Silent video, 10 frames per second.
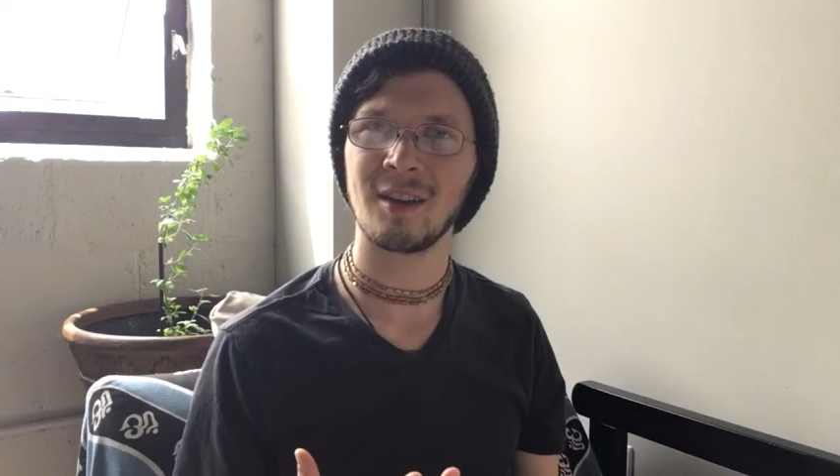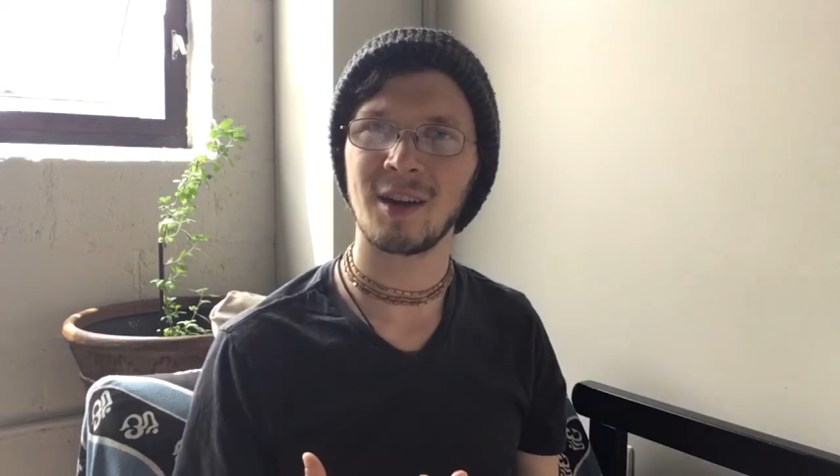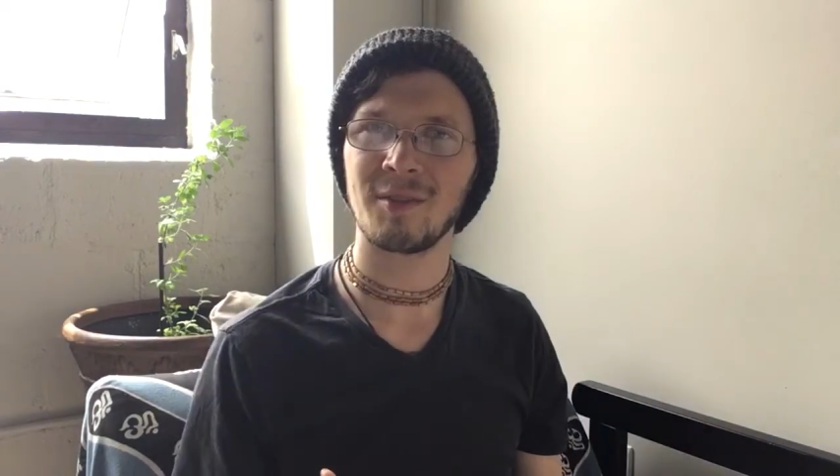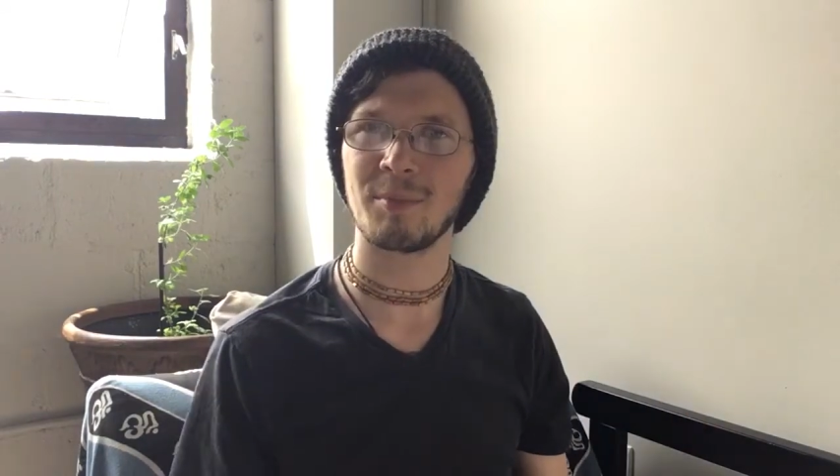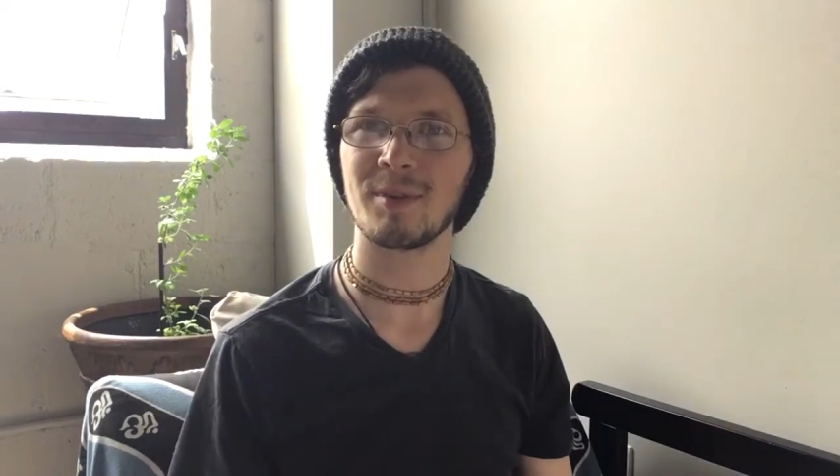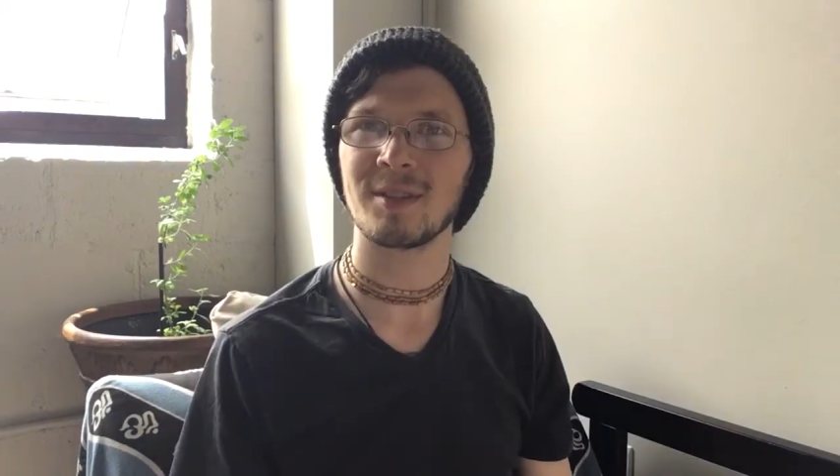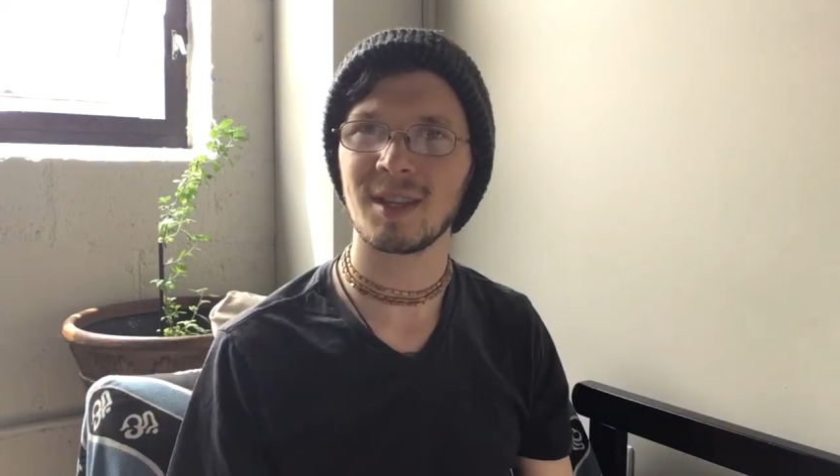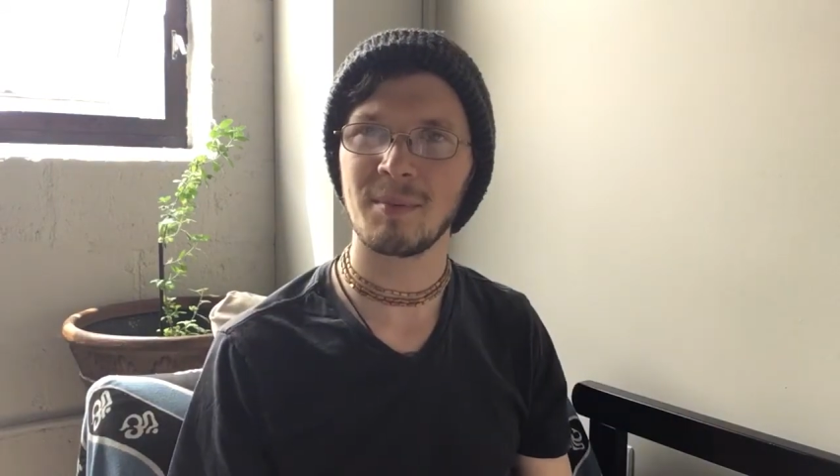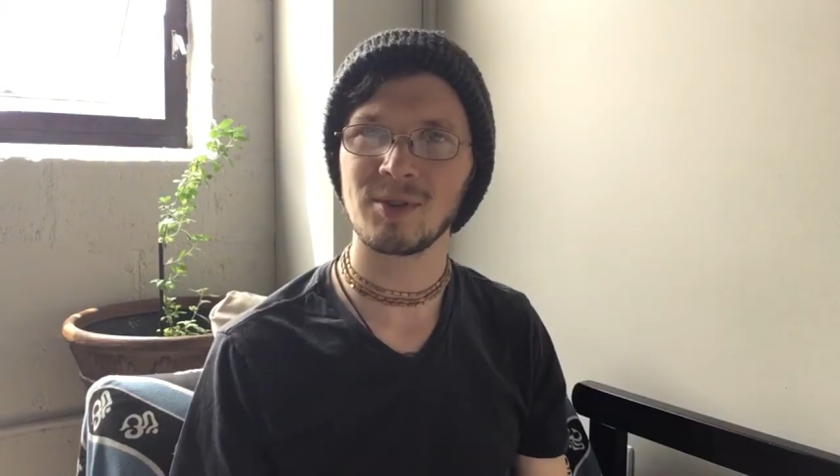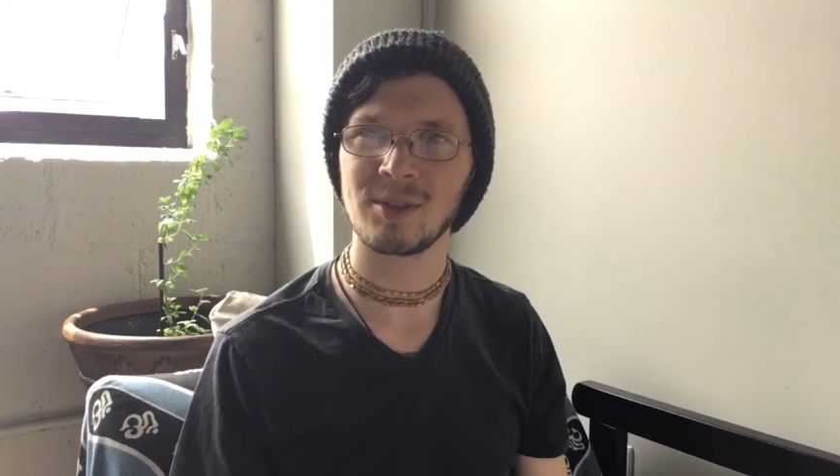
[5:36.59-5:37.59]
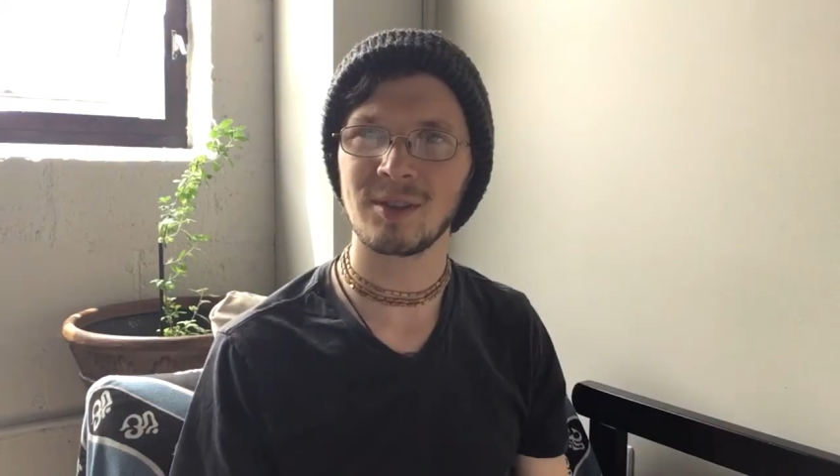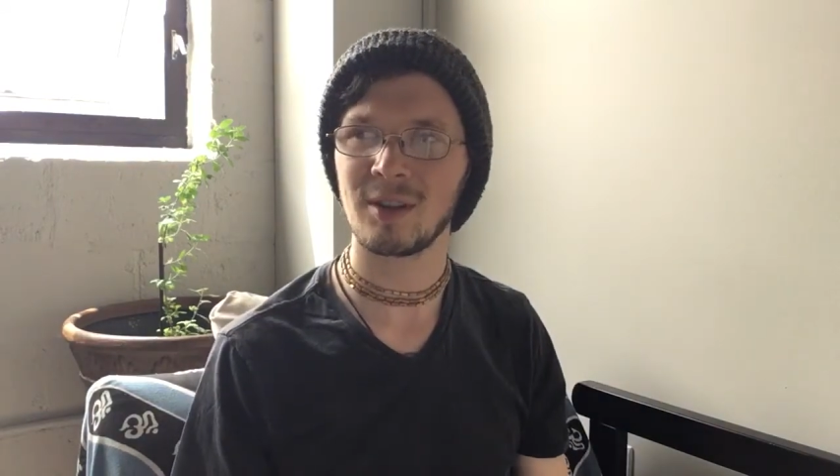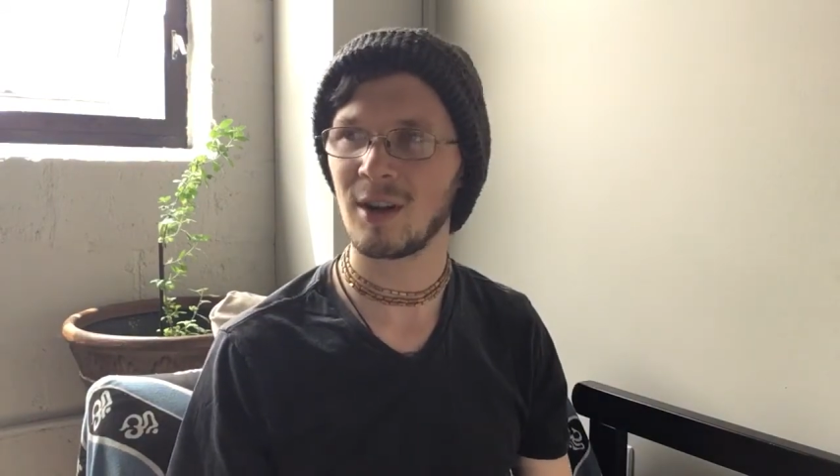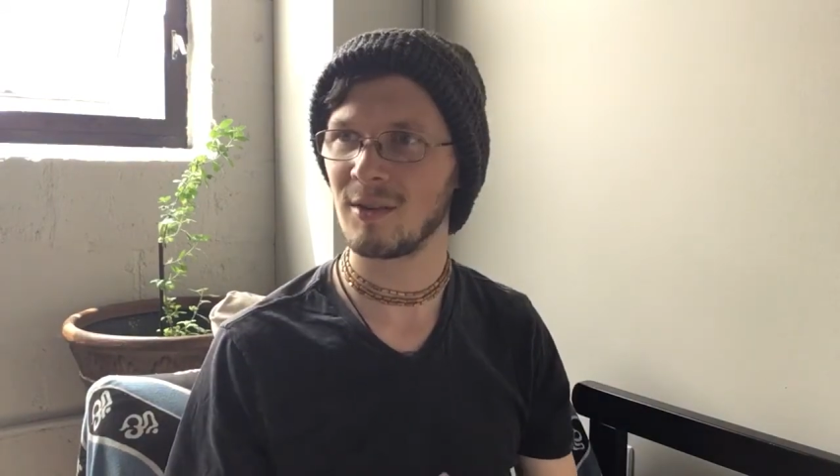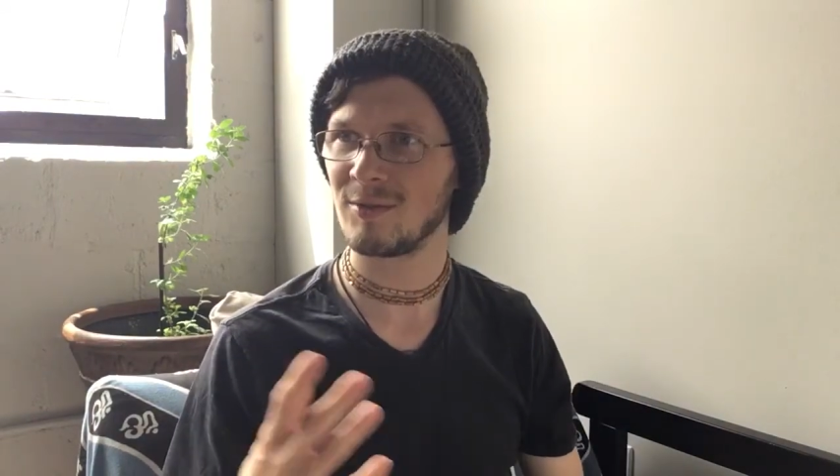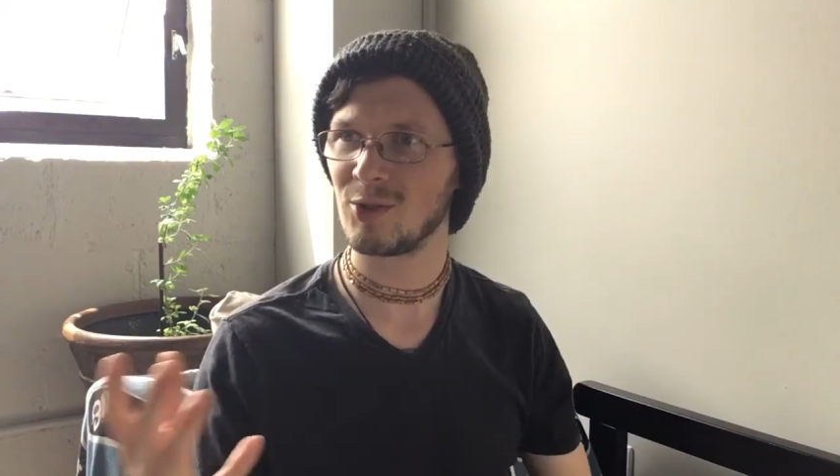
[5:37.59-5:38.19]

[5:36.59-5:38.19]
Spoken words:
of the perception of